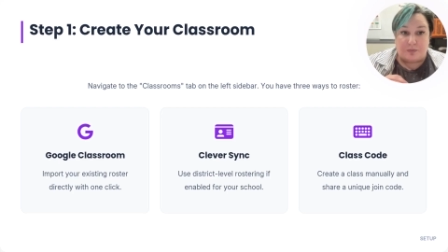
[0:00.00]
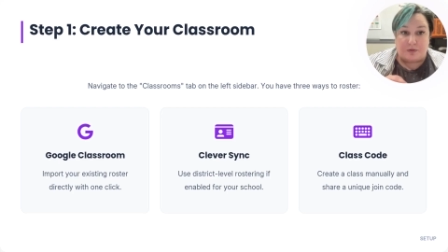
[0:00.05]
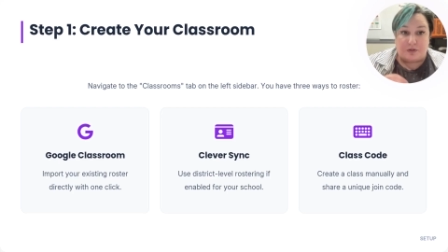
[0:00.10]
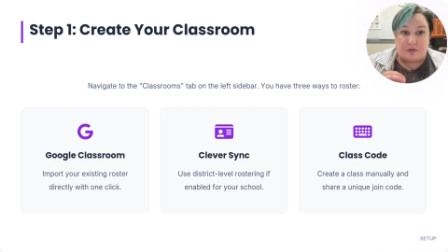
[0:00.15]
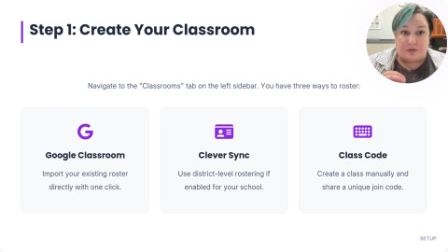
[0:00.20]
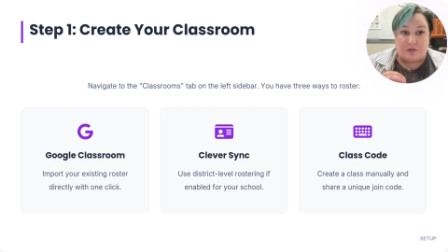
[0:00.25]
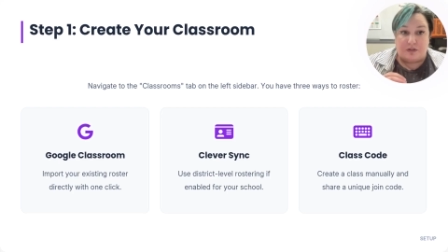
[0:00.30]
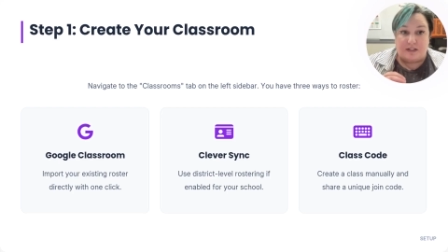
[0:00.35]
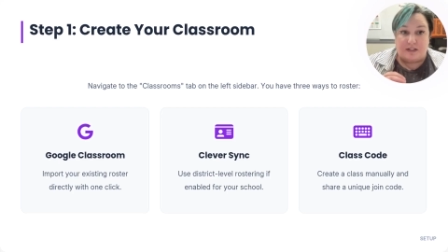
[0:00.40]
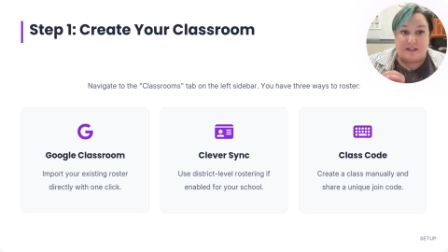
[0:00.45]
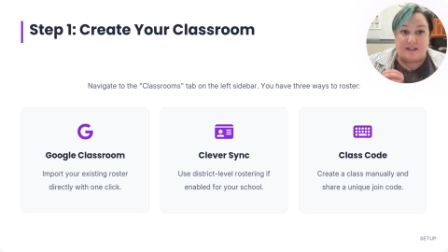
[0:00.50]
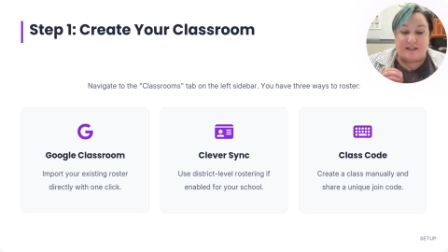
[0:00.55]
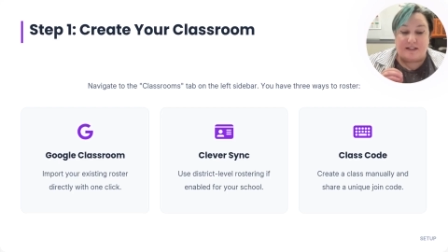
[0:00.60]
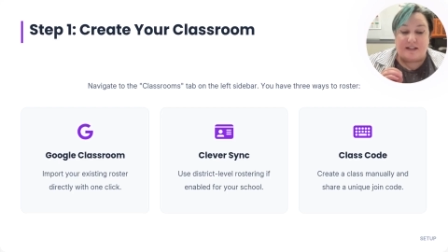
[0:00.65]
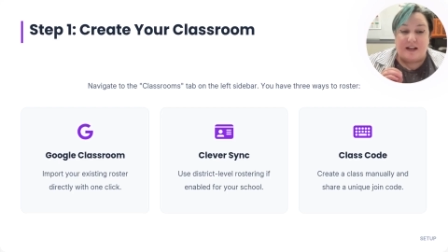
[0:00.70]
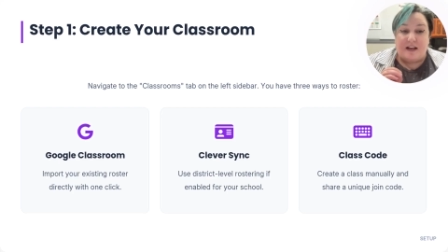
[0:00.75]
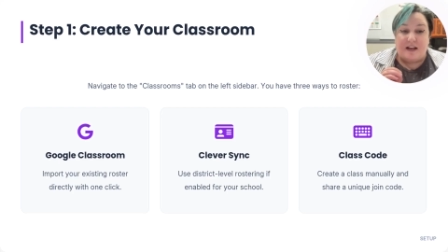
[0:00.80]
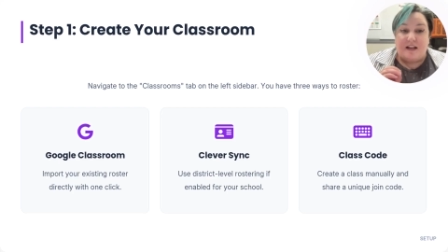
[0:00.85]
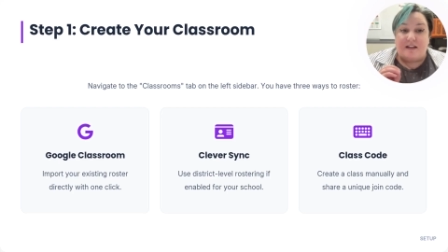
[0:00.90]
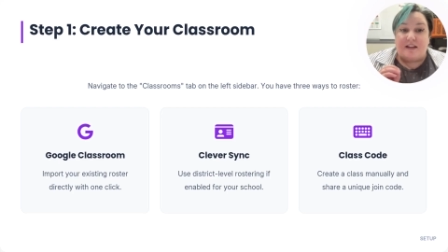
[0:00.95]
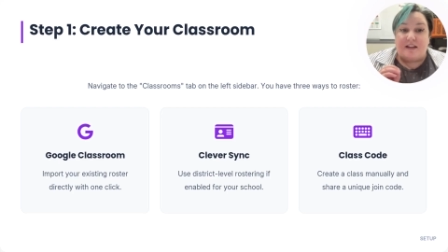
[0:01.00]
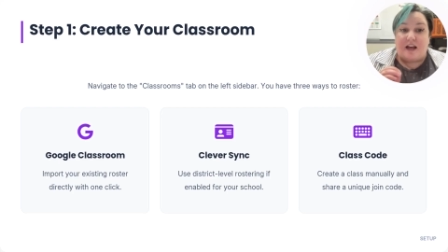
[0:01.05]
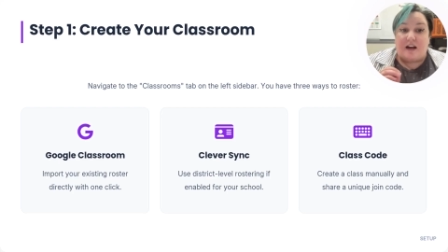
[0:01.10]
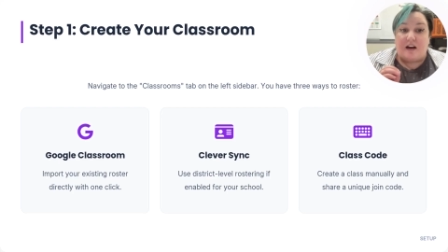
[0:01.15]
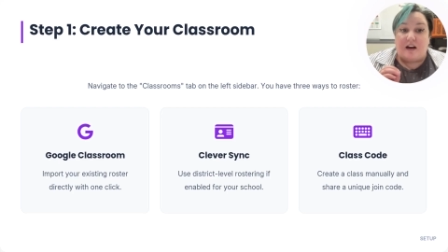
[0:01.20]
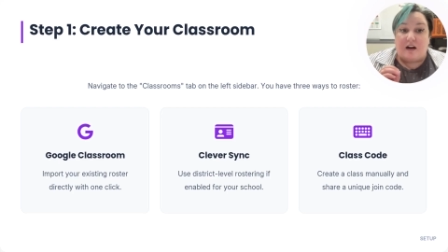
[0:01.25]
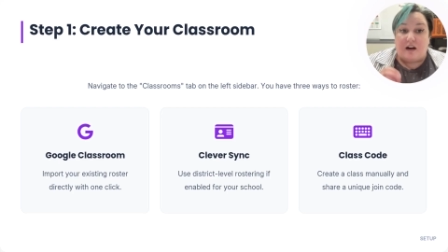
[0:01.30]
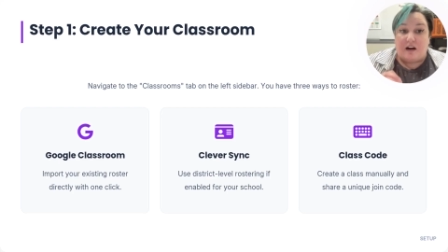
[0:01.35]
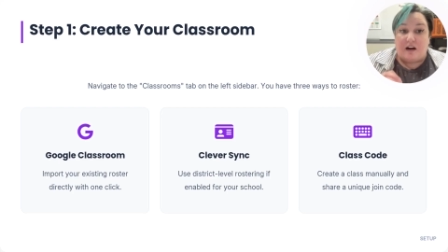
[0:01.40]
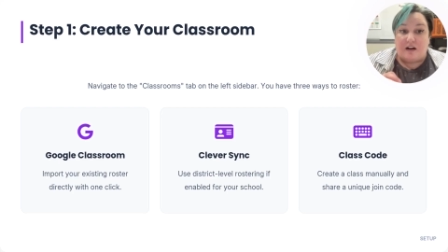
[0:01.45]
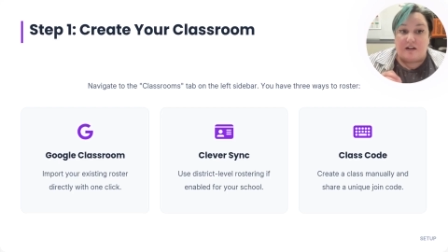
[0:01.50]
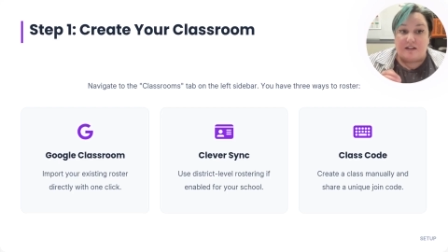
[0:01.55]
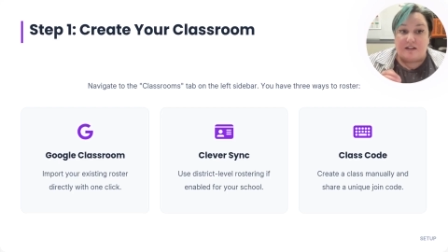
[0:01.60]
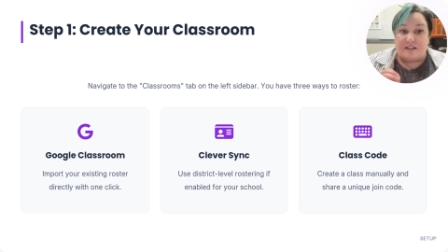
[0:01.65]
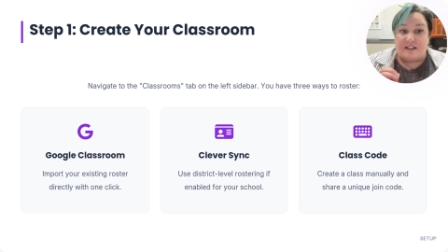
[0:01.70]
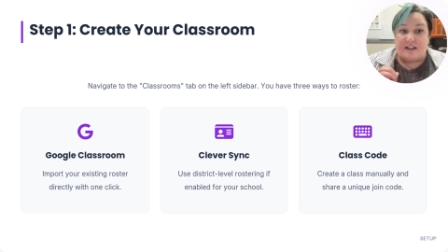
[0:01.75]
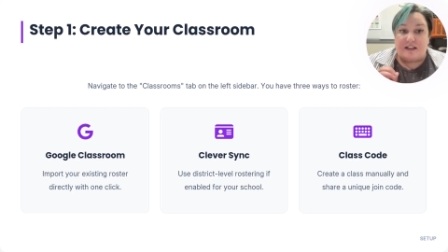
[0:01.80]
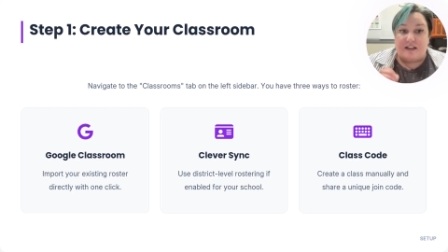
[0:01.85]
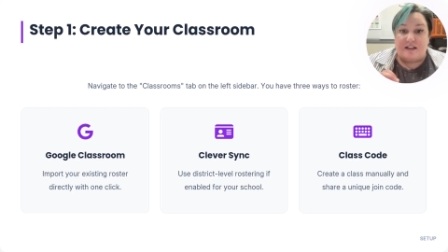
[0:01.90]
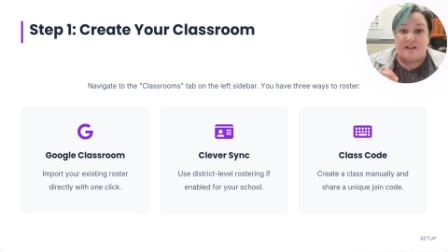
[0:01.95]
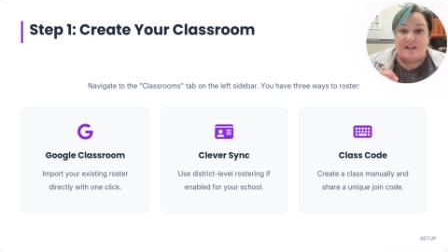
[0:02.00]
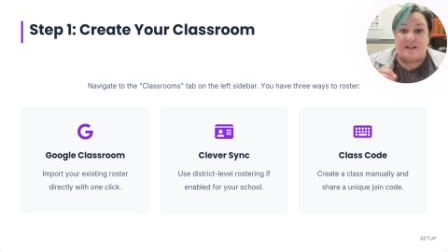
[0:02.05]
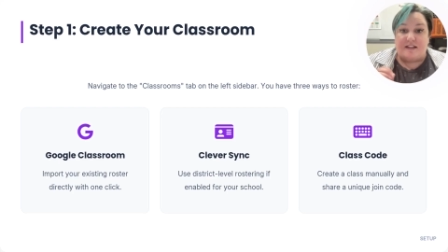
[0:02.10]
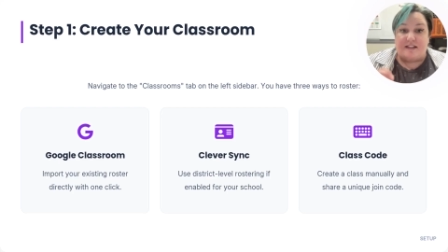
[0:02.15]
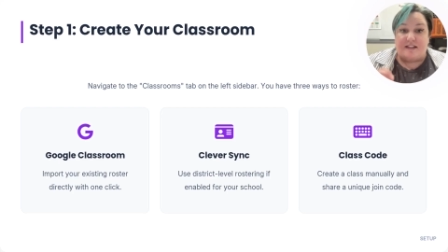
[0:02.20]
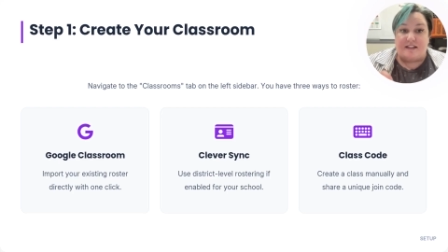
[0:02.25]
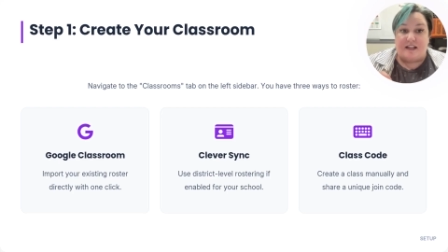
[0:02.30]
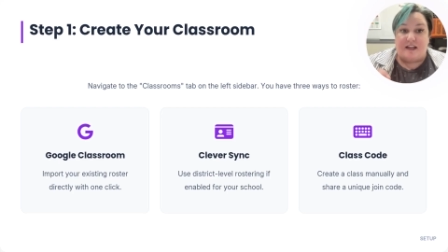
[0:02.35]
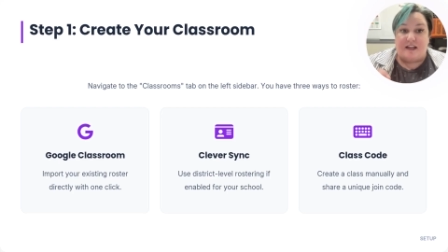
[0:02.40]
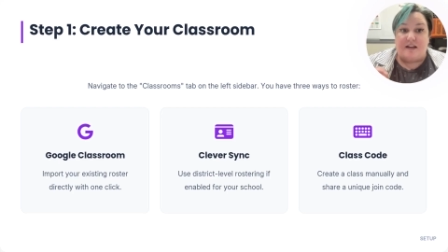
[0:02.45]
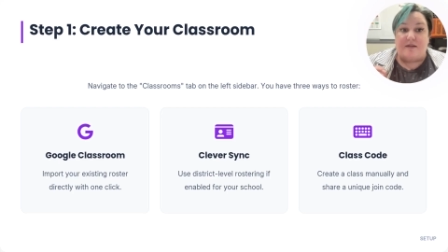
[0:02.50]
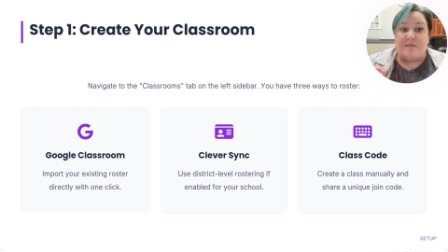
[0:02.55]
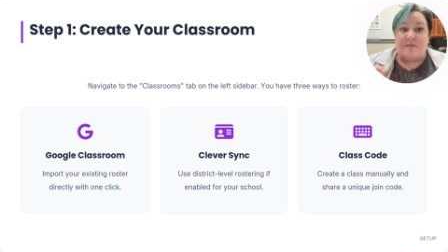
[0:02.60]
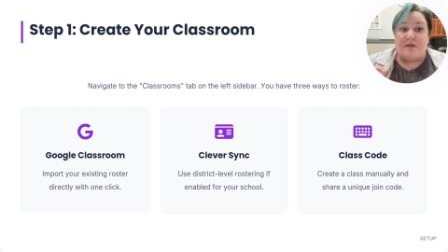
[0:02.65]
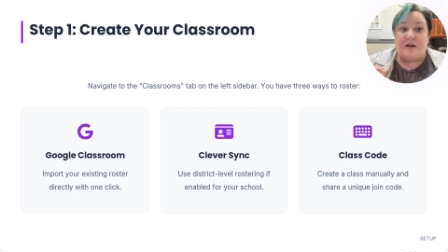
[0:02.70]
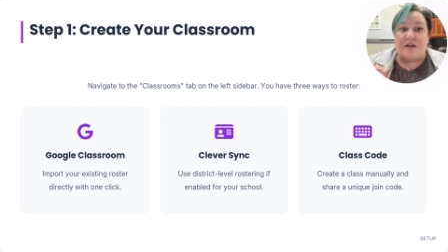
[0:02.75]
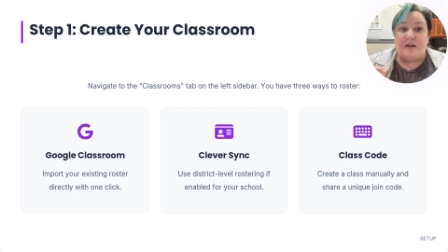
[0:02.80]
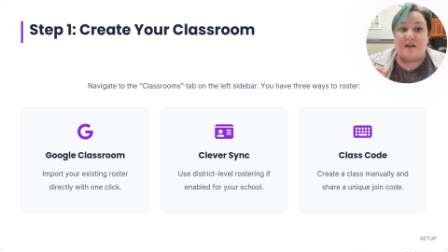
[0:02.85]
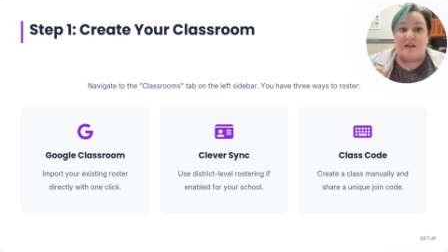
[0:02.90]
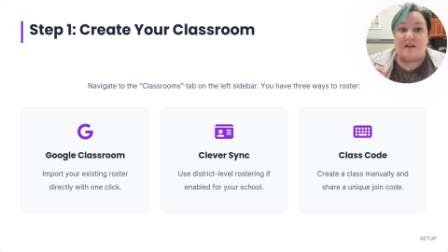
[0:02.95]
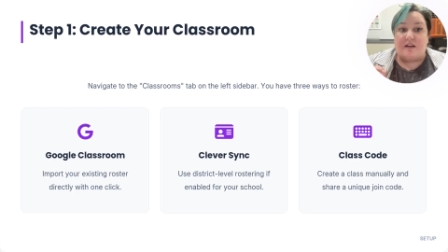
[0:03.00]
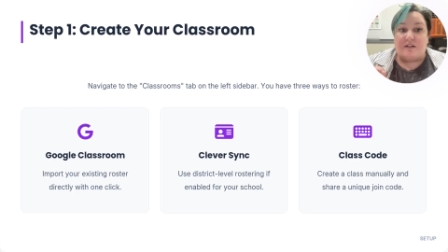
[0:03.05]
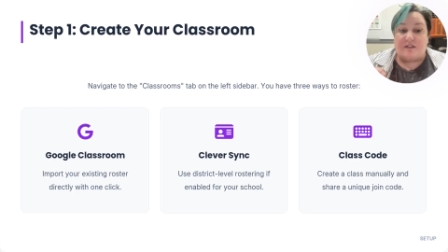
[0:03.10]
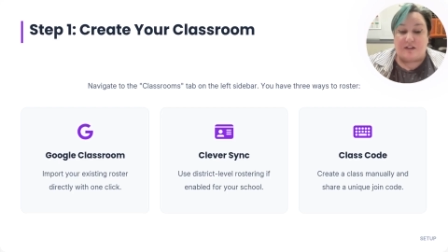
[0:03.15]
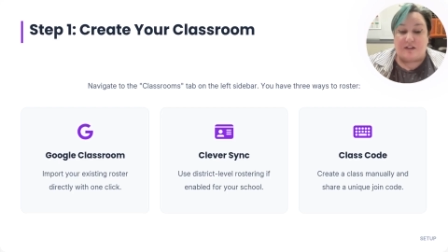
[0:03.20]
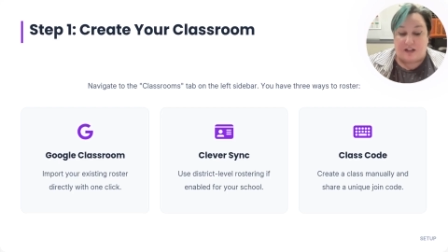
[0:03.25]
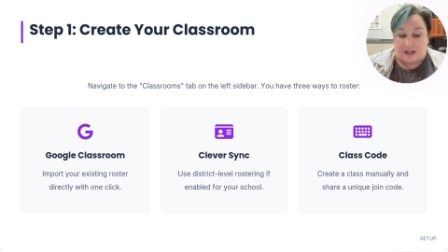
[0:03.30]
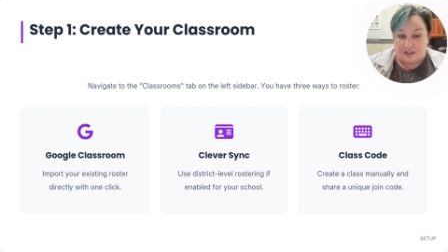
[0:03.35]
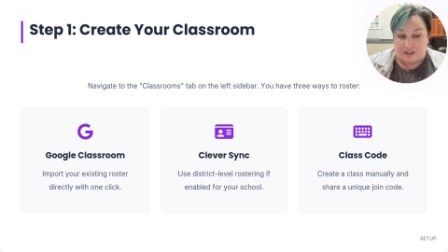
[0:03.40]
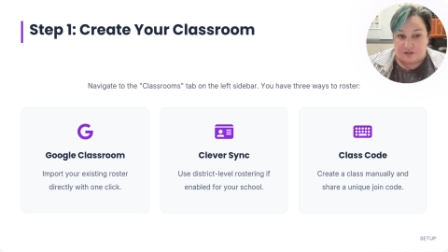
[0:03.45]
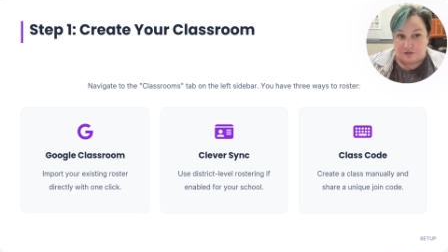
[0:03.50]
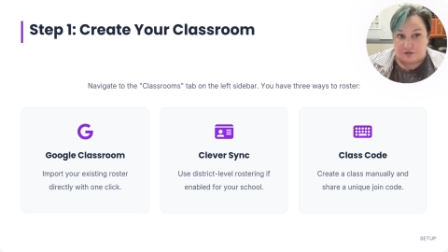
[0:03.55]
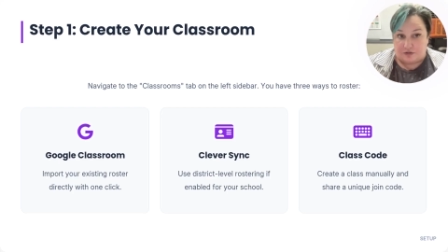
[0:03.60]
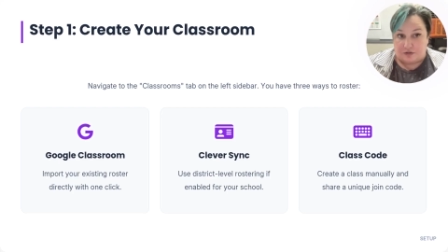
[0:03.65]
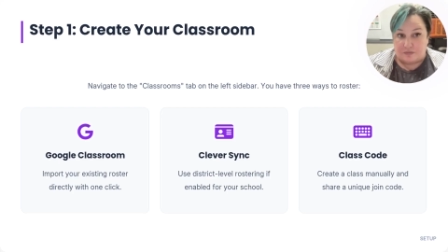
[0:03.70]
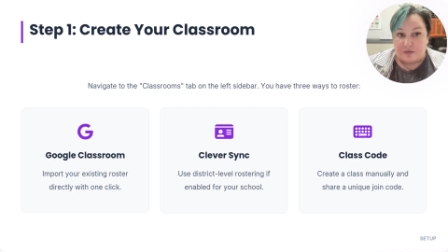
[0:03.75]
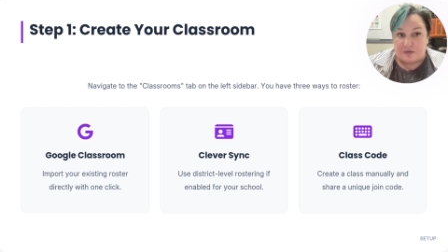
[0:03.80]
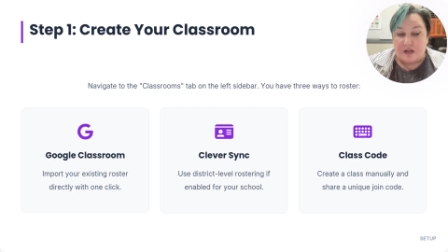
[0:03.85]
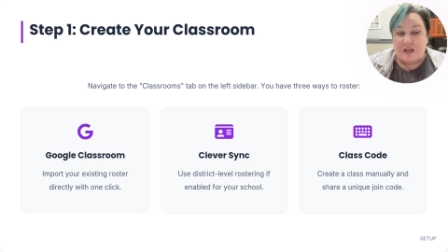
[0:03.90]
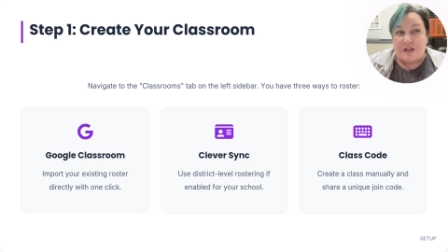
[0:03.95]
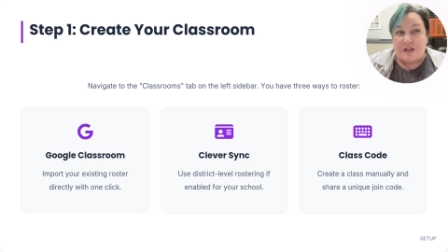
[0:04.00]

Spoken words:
of students that aren't in the same classroom.